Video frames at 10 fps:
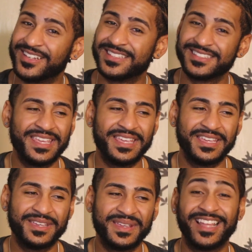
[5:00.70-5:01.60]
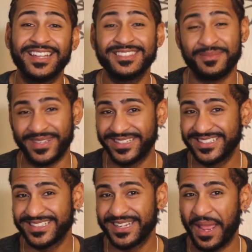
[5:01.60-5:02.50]
was. He liked the
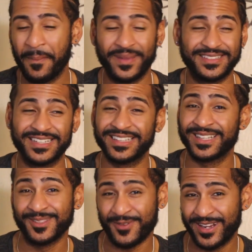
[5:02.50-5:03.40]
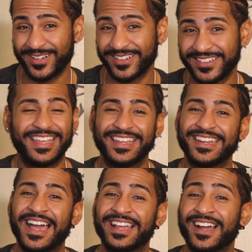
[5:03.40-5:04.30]
beach but didn't like the water,
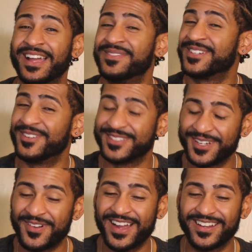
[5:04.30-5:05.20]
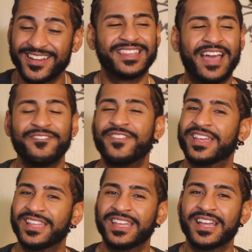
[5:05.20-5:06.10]
and I got him to go into the water. That
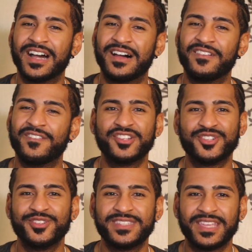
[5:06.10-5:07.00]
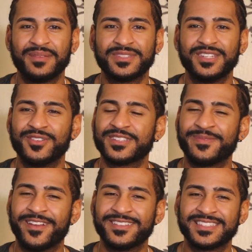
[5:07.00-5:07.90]
feeling of introducing him to new
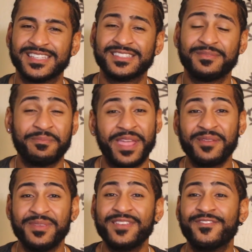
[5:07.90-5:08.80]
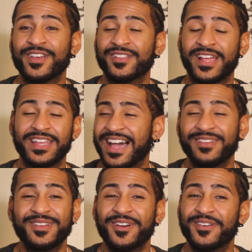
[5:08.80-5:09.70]
experiences made me feel like, I
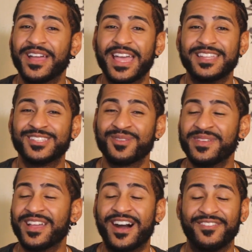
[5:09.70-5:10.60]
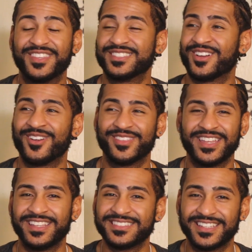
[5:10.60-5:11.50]
don't know, it took me off this earth
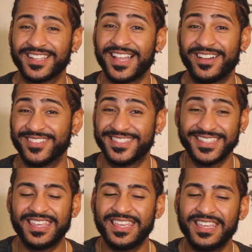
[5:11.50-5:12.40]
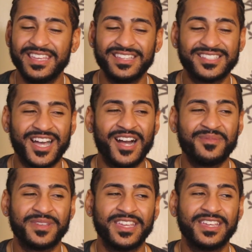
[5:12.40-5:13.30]
and into the clouds. He
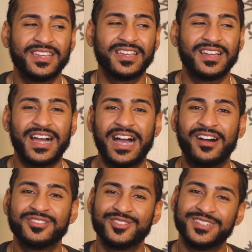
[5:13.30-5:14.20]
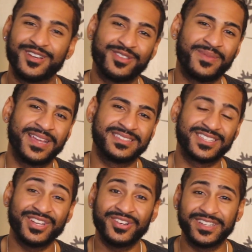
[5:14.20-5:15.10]
taught me how to deal with my
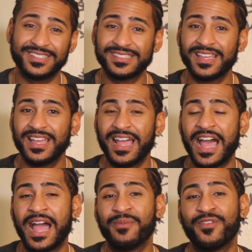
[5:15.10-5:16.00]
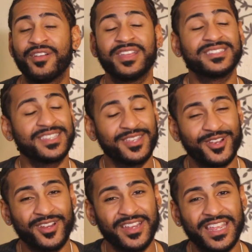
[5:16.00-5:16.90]
insecurities. I'm very
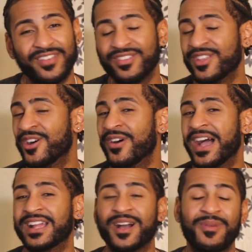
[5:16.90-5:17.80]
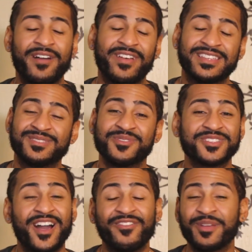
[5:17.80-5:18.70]
insecure, even though I come off as the
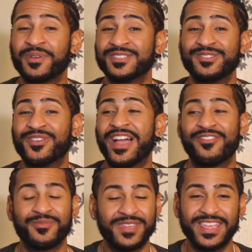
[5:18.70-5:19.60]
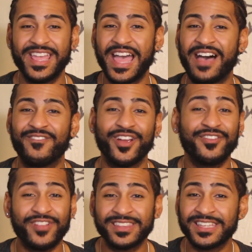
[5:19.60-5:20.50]
most confident person you will ever meet. I'm very
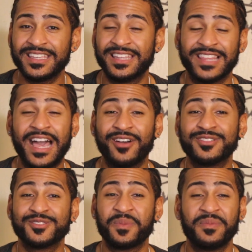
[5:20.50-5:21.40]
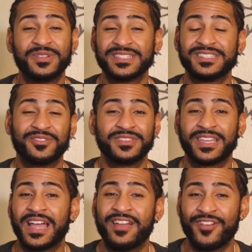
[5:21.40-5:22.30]
friendly and loud, so people just don't
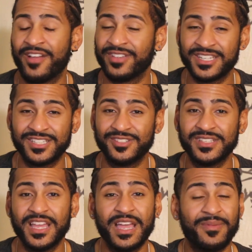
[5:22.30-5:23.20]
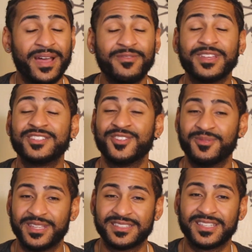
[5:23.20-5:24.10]
think I ever have issues. I'm
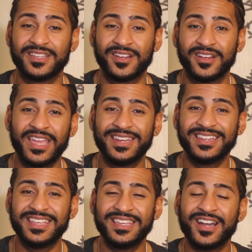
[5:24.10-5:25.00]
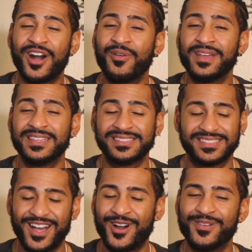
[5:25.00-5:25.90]
extremely insecure, and he
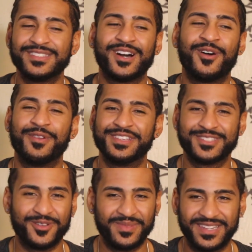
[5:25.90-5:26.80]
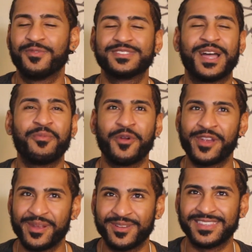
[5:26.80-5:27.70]
always told me, stop
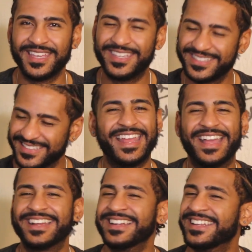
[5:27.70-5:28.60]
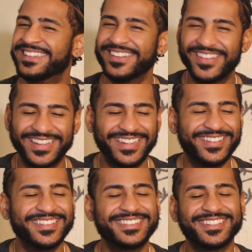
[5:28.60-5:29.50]
worrying about things. And I couldn't do it.
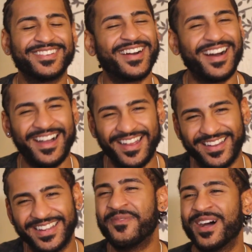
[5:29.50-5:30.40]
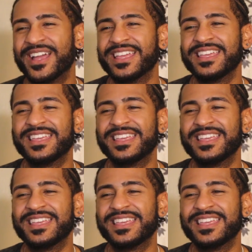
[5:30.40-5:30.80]
It was so hard, but